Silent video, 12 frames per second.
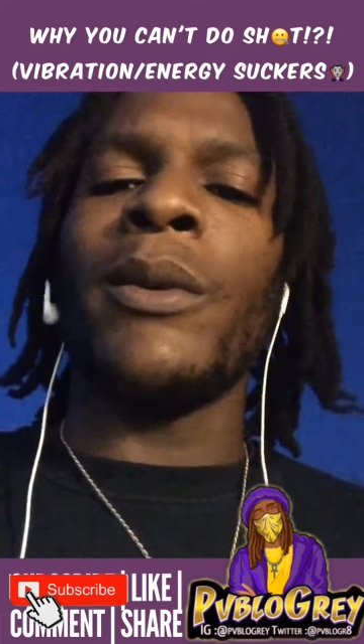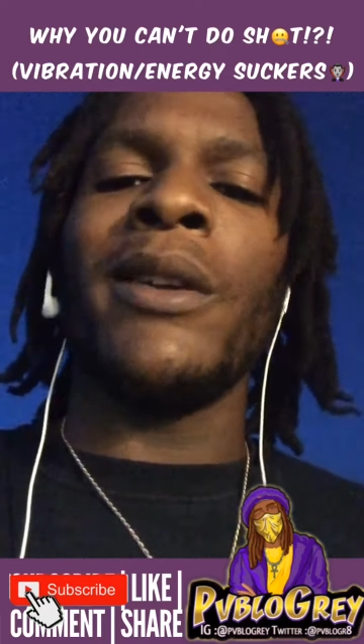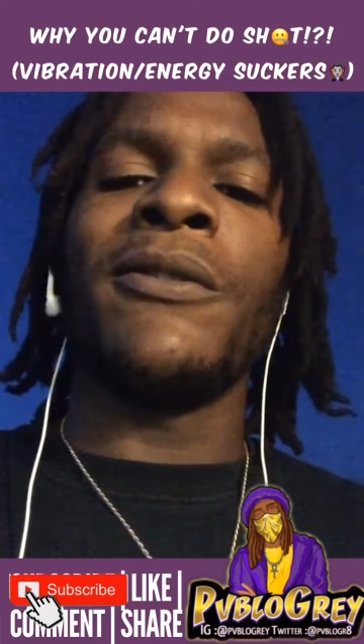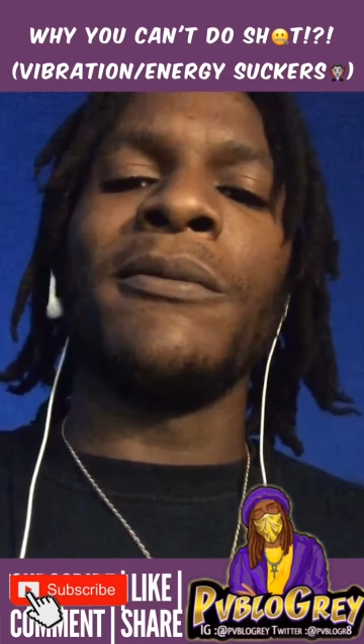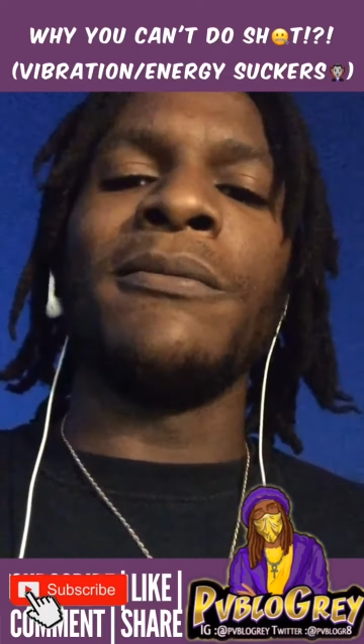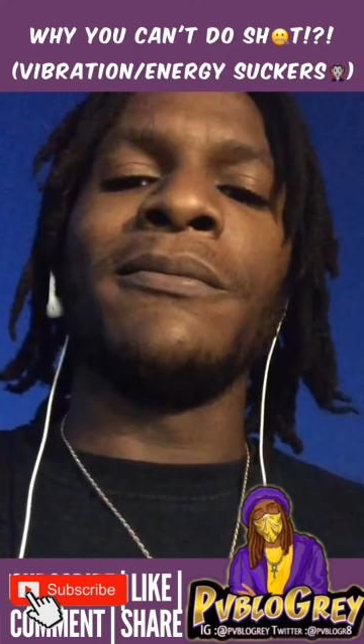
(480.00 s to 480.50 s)

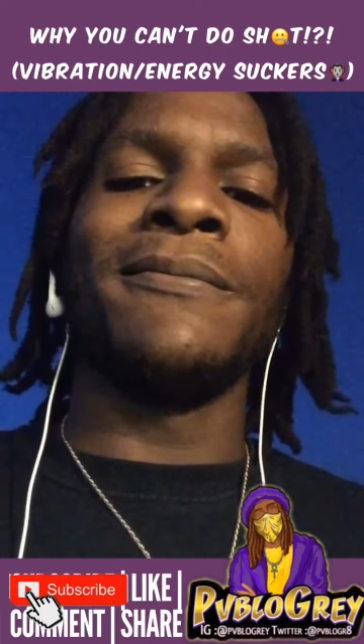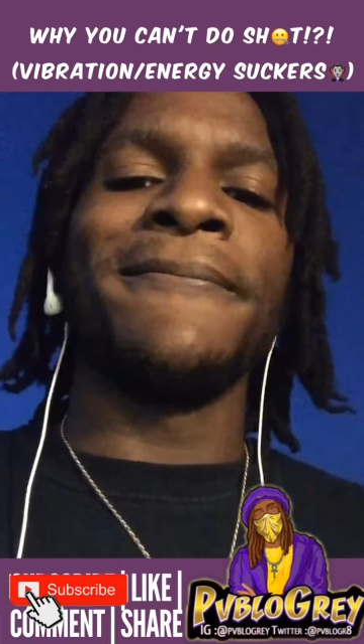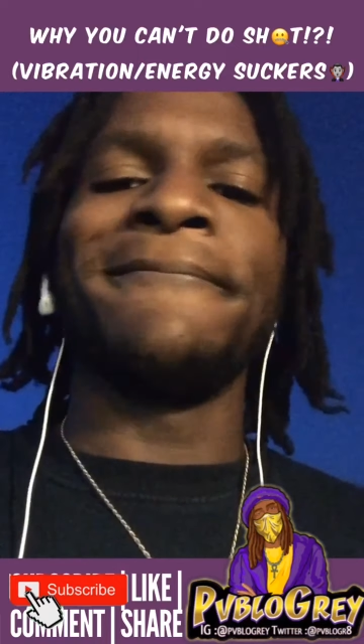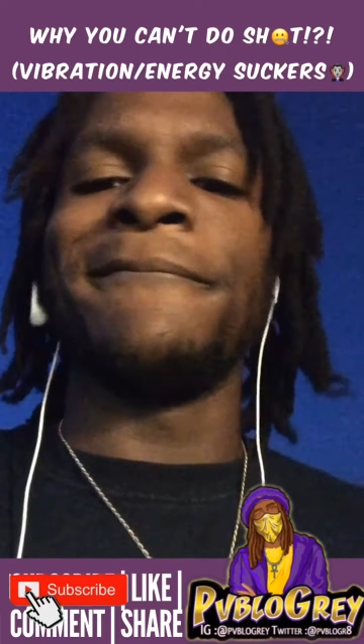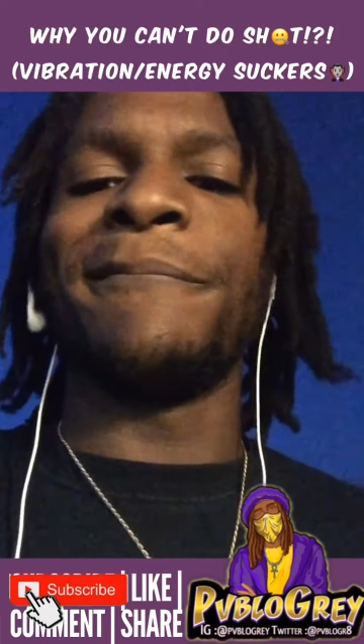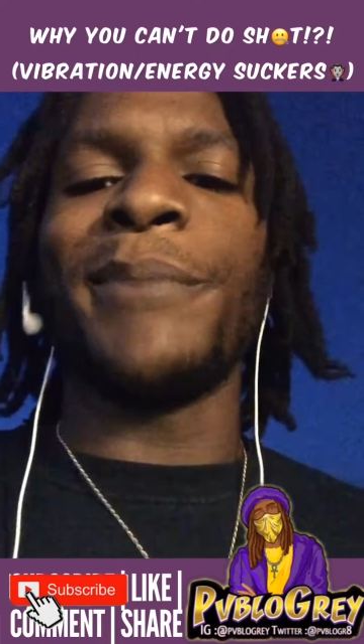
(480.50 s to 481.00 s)
away from
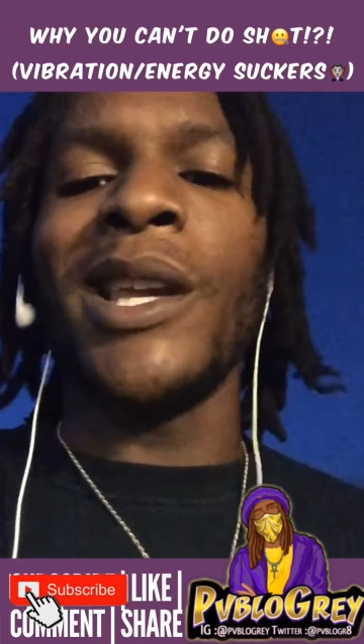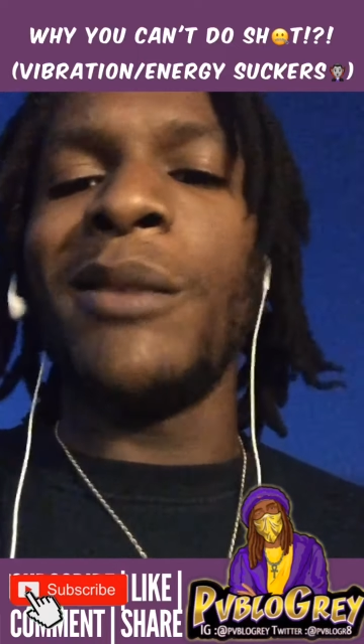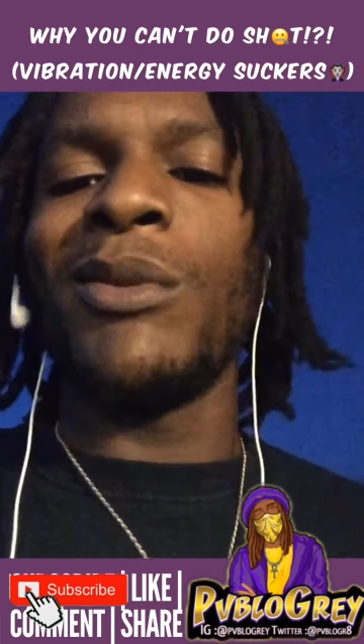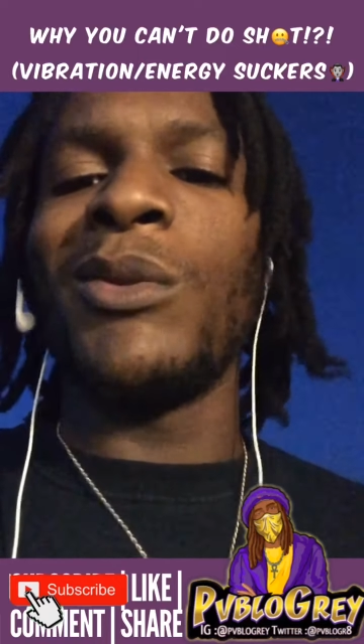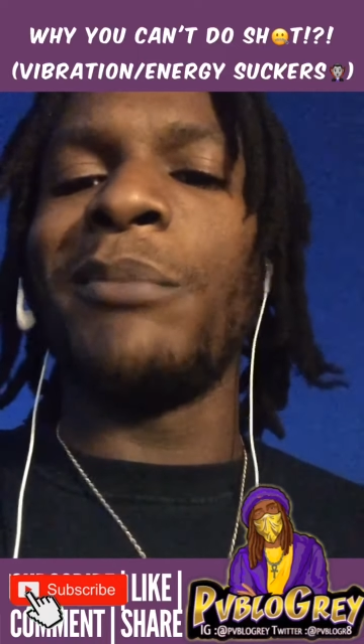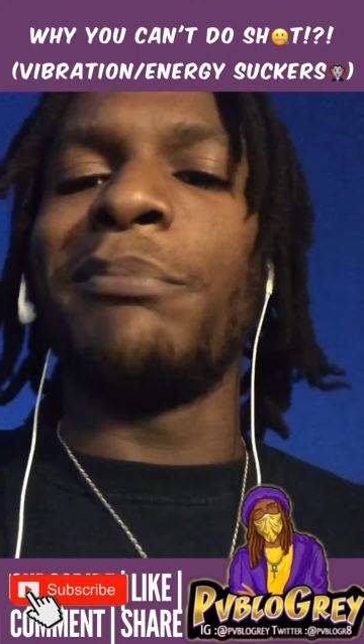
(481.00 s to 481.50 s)

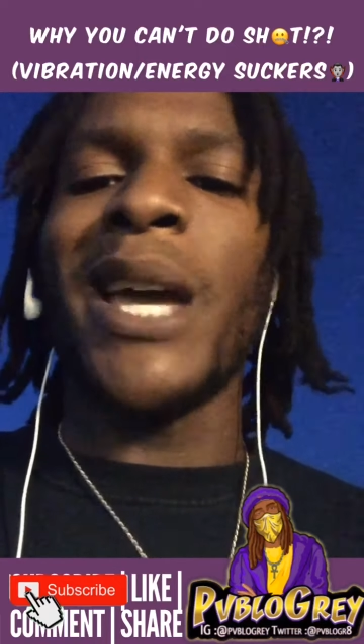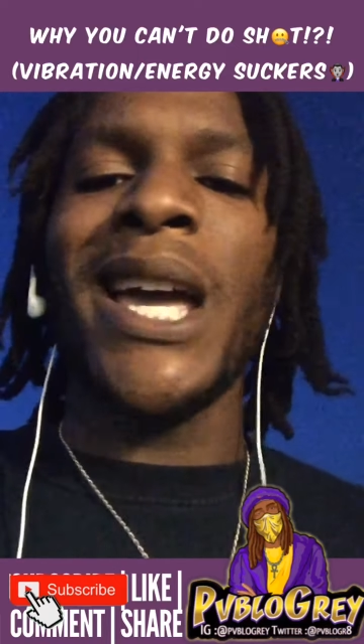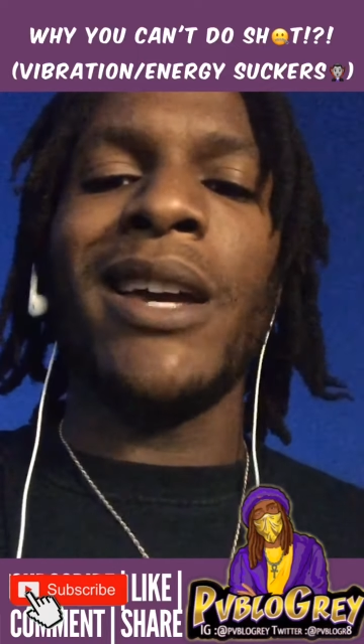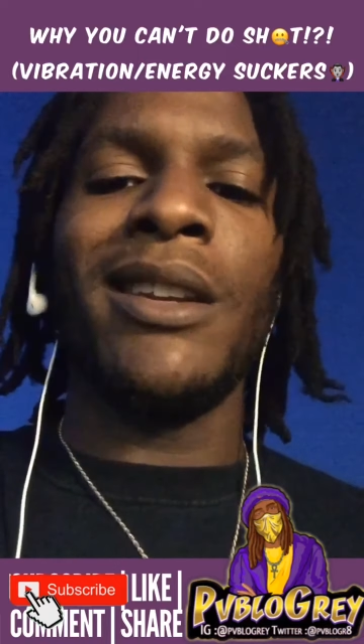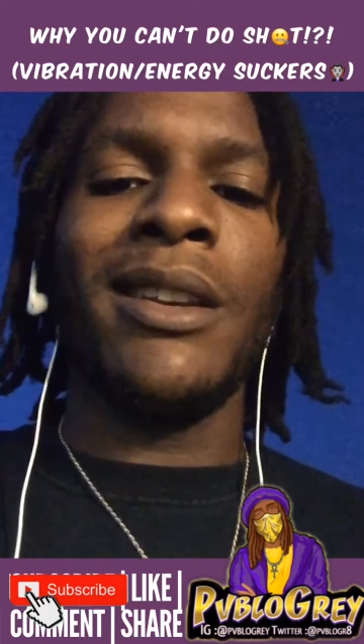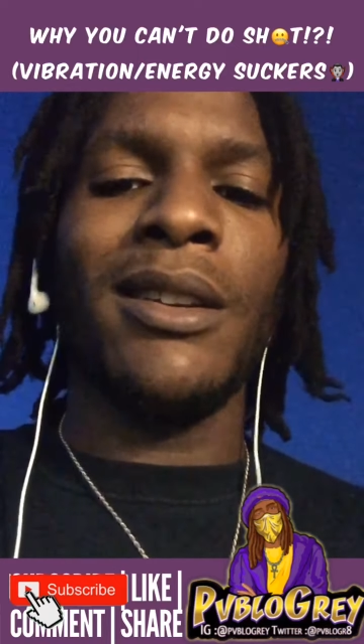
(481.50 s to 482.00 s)
people with
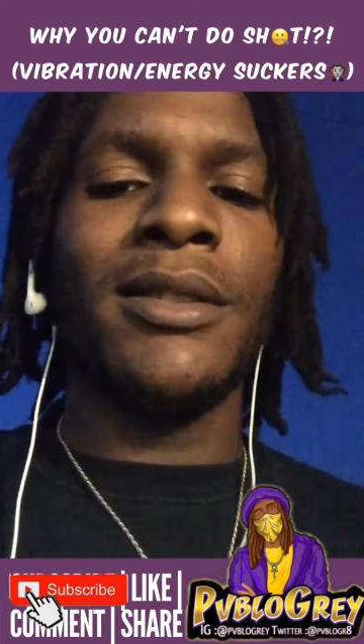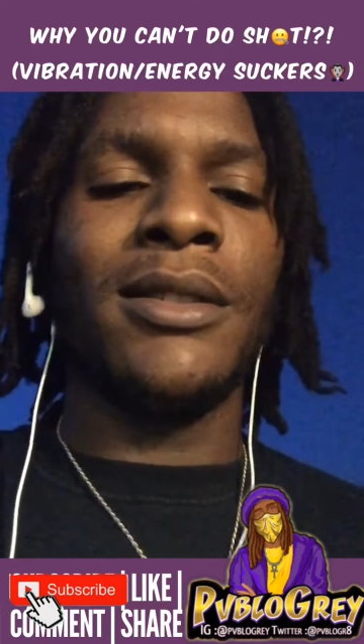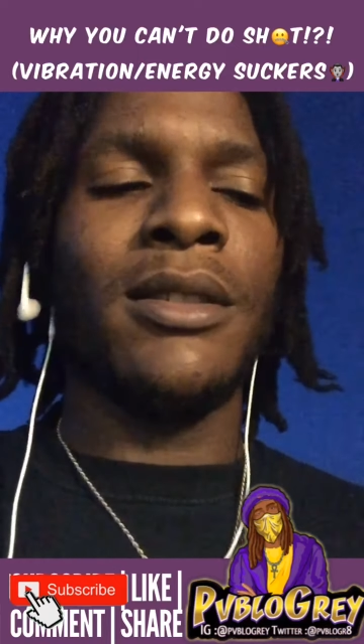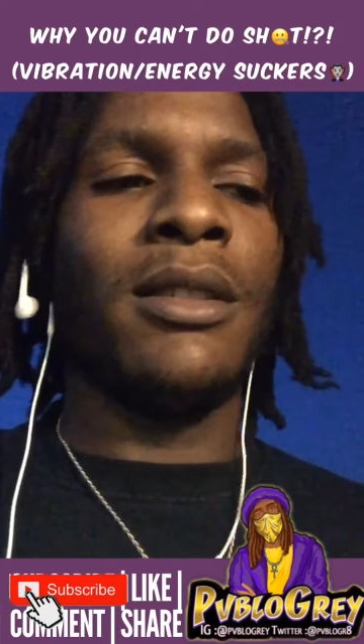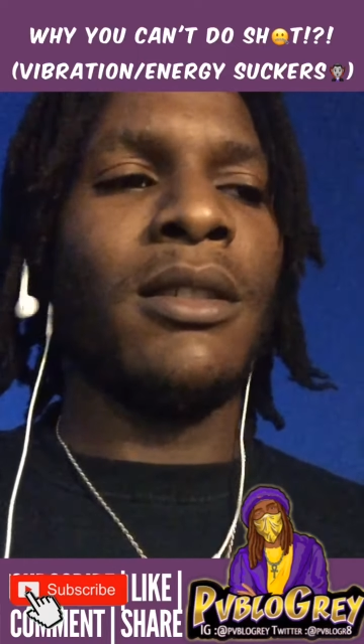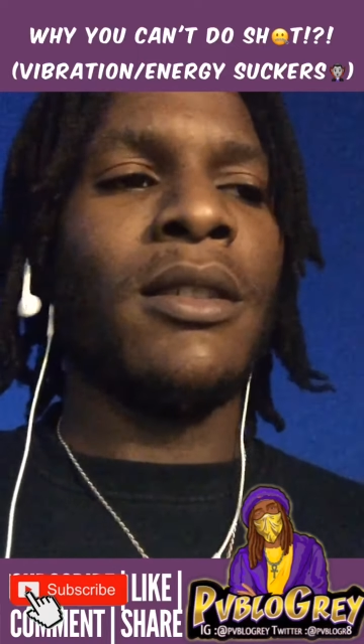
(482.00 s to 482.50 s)
bad
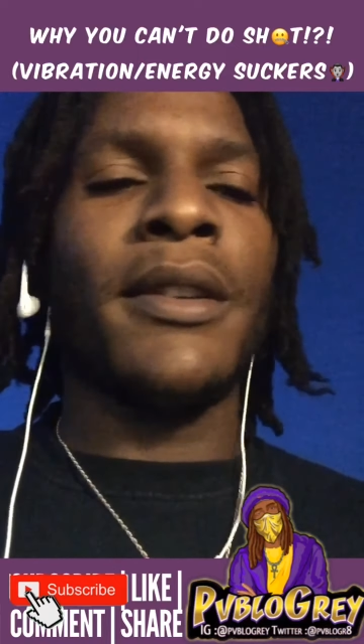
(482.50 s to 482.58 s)
energy.